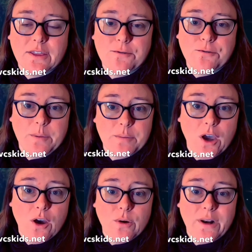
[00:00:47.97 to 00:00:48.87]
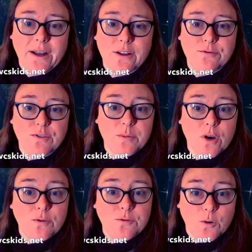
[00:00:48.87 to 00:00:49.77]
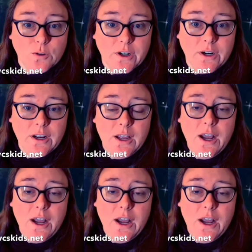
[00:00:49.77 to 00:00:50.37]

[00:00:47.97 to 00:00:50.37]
the flip code out of the flip code folder